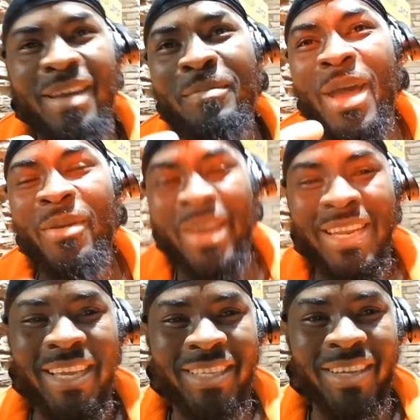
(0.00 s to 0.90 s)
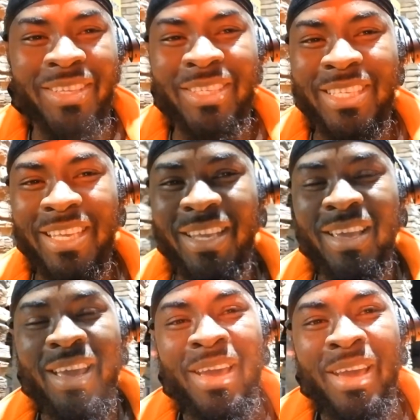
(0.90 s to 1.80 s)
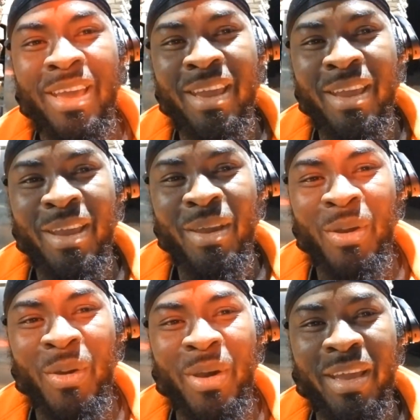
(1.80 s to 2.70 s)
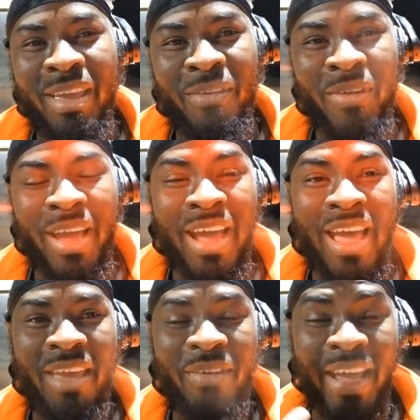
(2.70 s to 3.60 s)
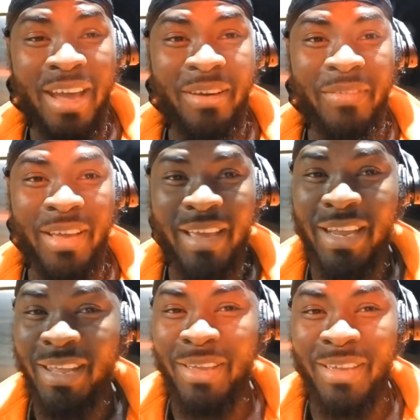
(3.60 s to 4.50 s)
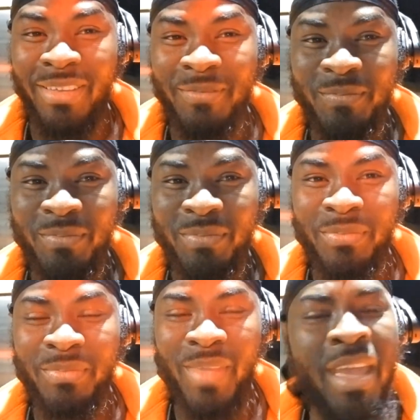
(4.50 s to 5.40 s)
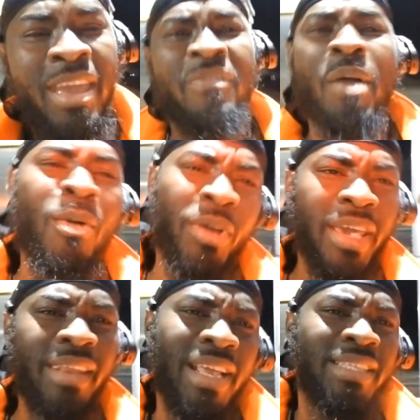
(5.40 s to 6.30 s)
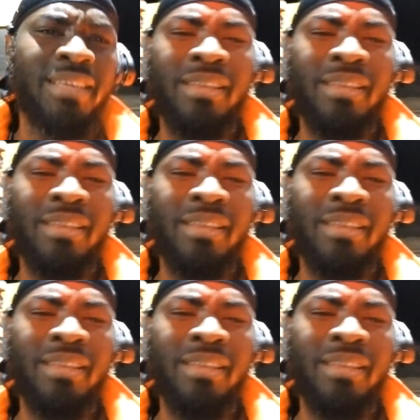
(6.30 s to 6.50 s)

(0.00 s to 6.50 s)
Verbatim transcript: my radiator to see if I, if I have any, if I'm okay, that's it.